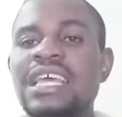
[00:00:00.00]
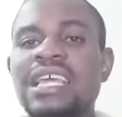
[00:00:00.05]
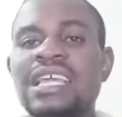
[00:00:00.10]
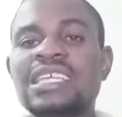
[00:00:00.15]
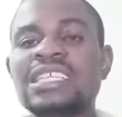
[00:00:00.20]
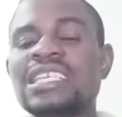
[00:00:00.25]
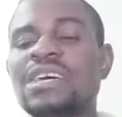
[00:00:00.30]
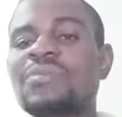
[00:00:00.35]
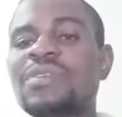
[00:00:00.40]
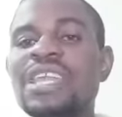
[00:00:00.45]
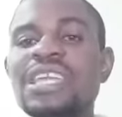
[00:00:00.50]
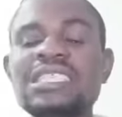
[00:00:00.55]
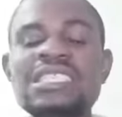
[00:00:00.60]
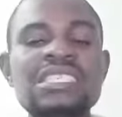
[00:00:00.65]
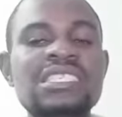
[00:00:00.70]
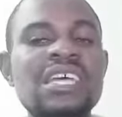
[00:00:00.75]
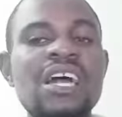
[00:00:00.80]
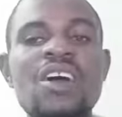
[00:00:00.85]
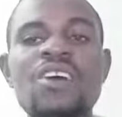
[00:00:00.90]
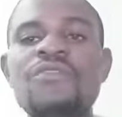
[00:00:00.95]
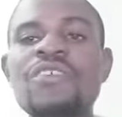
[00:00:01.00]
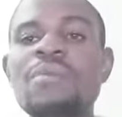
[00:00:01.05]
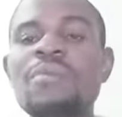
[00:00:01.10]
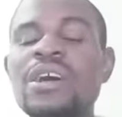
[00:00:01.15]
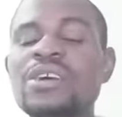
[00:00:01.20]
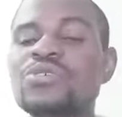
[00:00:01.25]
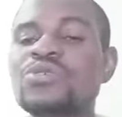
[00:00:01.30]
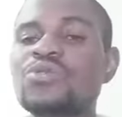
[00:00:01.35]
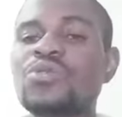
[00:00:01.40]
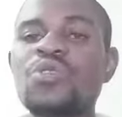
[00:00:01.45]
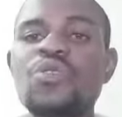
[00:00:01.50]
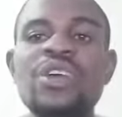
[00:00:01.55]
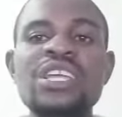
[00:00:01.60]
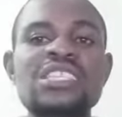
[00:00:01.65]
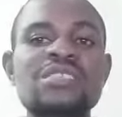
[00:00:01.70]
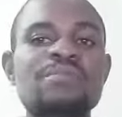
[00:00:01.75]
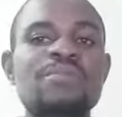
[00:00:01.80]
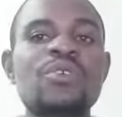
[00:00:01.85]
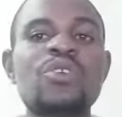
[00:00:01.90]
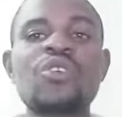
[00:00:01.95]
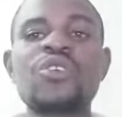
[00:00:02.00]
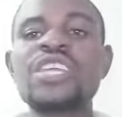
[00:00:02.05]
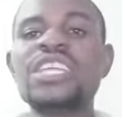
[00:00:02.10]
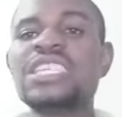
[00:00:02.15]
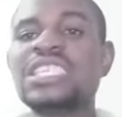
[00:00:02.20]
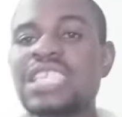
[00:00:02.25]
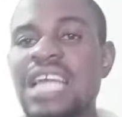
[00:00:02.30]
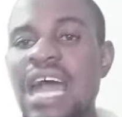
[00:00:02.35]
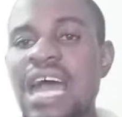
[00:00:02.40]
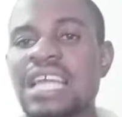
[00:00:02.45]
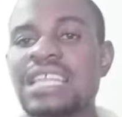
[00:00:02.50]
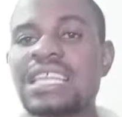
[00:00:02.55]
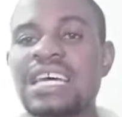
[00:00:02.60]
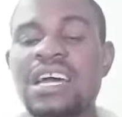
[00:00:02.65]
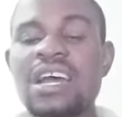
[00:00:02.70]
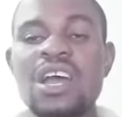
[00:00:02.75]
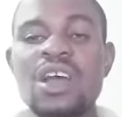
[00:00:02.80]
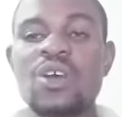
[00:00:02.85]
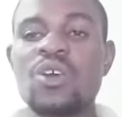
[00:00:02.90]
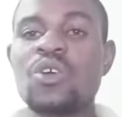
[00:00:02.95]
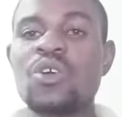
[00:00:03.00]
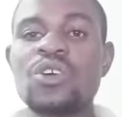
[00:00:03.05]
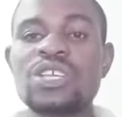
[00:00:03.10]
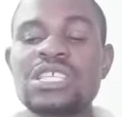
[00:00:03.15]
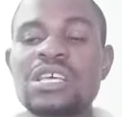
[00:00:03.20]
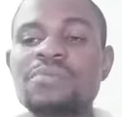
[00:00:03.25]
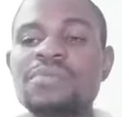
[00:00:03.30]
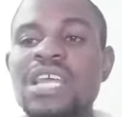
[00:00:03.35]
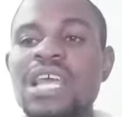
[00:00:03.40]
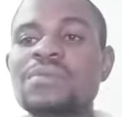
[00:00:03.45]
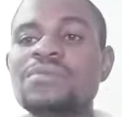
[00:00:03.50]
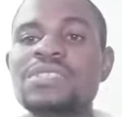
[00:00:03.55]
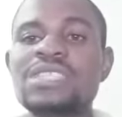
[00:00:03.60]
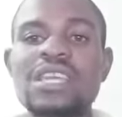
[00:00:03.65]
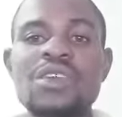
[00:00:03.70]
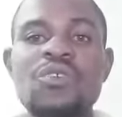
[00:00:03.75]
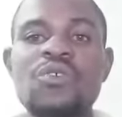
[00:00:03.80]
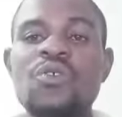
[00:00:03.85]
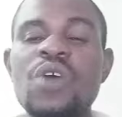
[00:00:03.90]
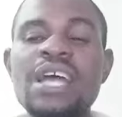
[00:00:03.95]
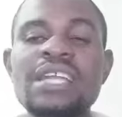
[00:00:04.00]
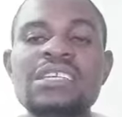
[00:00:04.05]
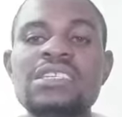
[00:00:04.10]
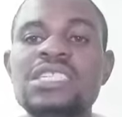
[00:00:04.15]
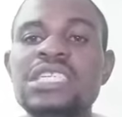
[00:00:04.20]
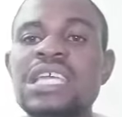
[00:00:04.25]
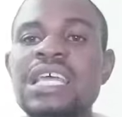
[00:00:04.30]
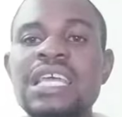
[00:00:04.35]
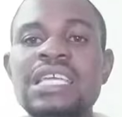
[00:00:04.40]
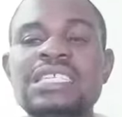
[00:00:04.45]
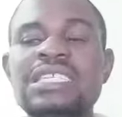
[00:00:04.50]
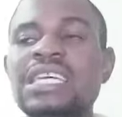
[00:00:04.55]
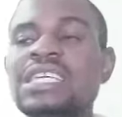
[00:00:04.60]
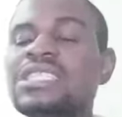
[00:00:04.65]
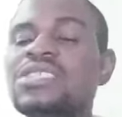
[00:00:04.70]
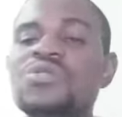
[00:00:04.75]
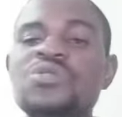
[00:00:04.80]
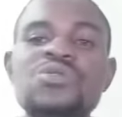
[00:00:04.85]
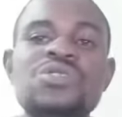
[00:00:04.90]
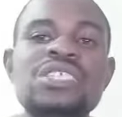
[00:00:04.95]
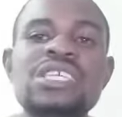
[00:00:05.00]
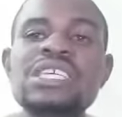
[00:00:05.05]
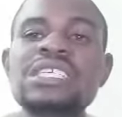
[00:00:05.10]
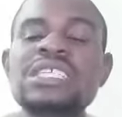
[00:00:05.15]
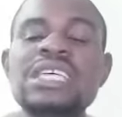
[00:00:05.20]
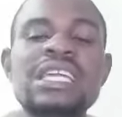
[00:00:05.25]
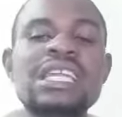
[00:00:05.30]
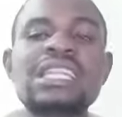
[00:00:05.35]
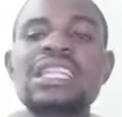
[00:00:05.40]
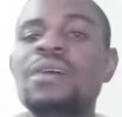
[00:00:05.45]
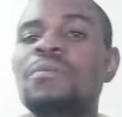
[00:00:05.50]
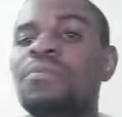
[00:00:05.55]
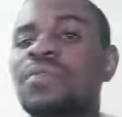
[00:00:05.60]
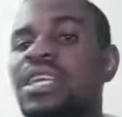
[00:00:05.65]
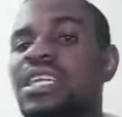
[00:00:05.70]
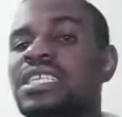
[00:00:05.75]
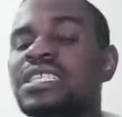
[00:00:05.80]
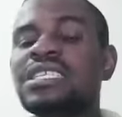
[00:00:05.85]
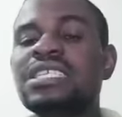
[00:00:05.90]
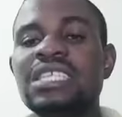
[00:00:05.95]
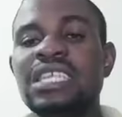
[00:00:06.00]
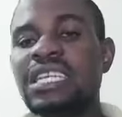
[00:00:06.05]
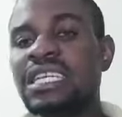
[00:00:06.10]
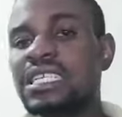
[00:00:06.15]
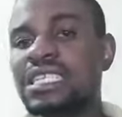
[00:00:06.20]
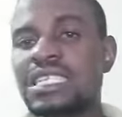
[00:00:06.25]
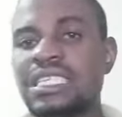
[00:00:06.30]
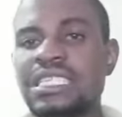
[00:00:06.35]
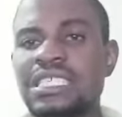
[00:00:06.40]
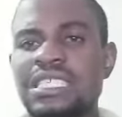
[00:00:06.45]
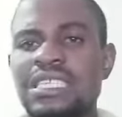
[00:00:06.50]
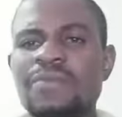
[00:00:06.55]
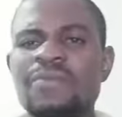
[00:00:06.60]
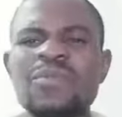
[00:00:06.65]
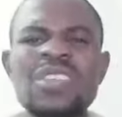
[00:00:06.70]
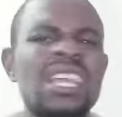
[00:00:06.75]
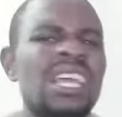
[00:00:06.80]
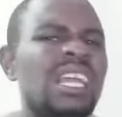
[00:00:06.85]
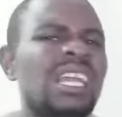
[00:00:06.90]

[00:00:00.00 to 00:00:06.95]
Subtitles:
In some cases, our farmers always borrow each other, or sometimes they want just to test another breed, etc.